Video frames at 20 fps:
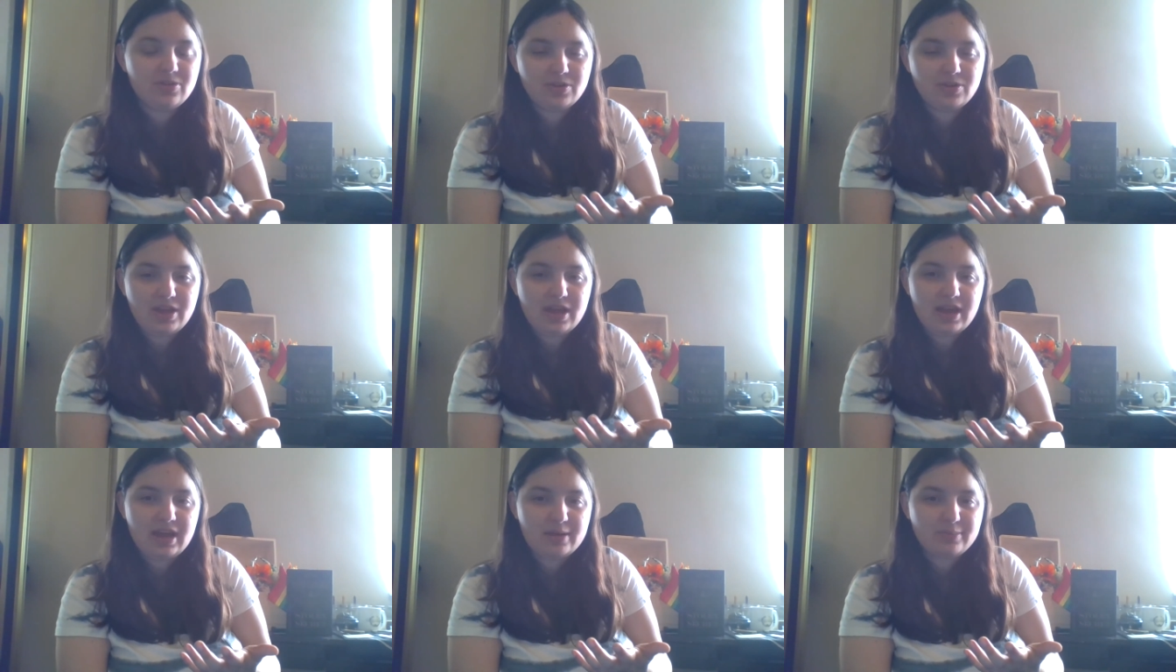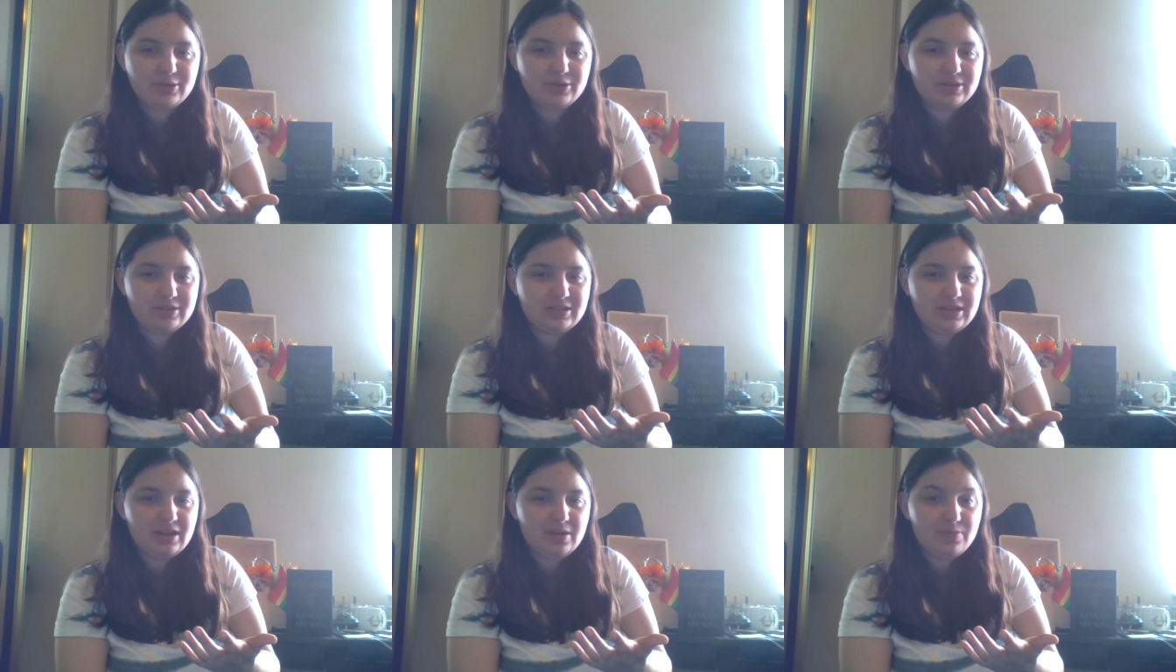or that animal
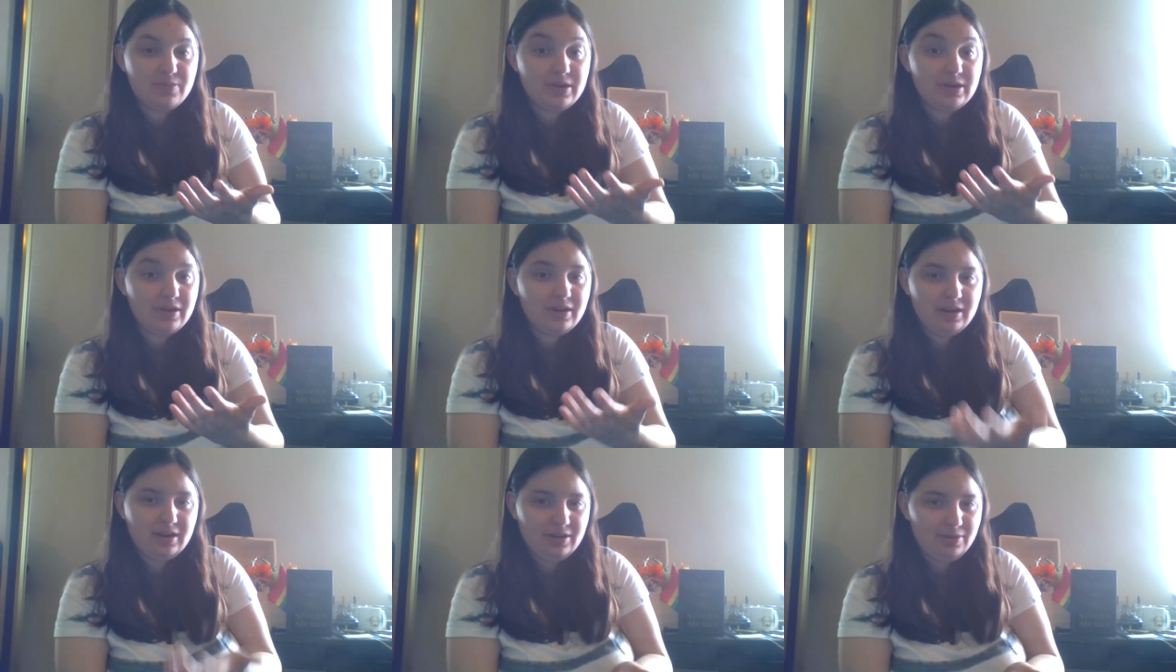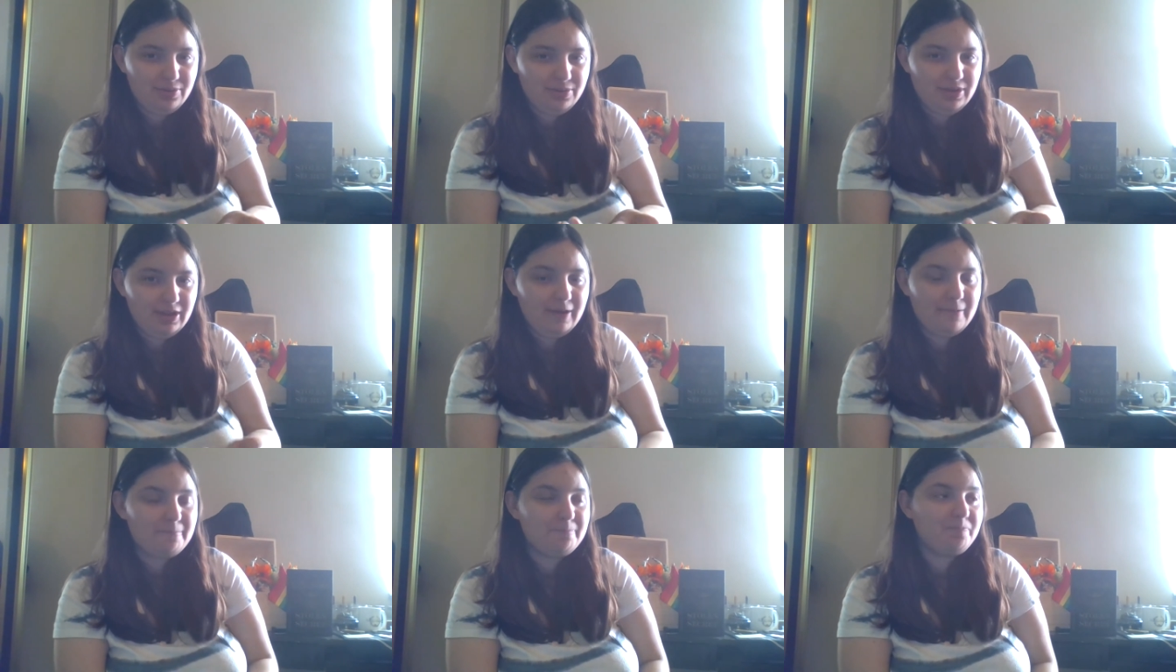is gonna be
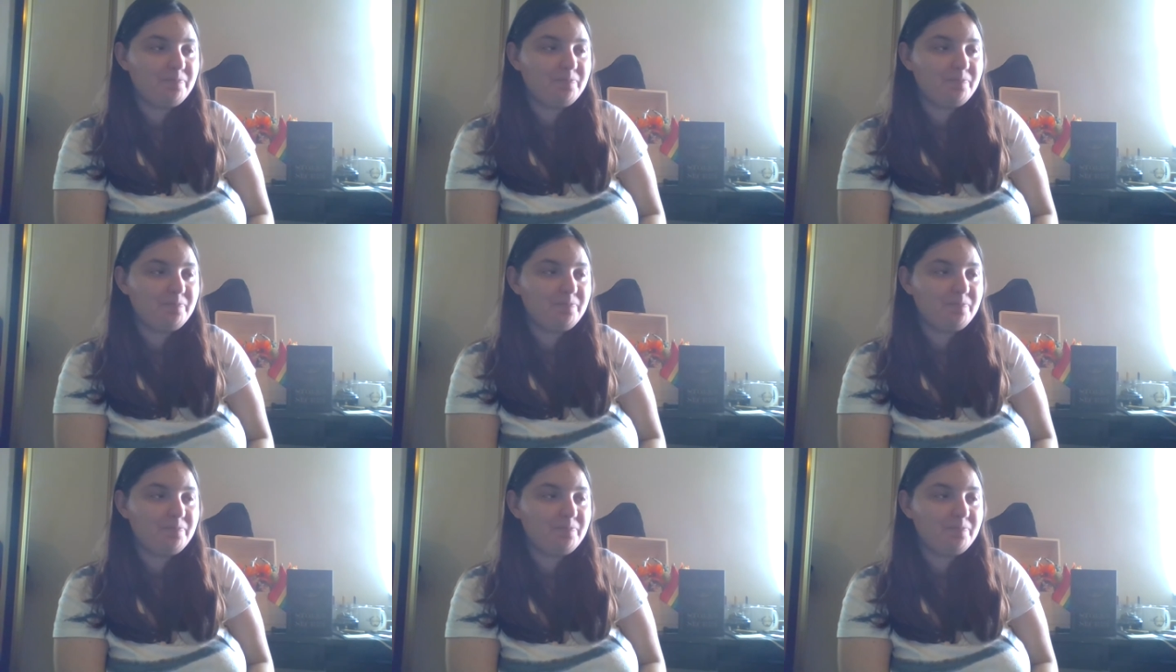unhealthy.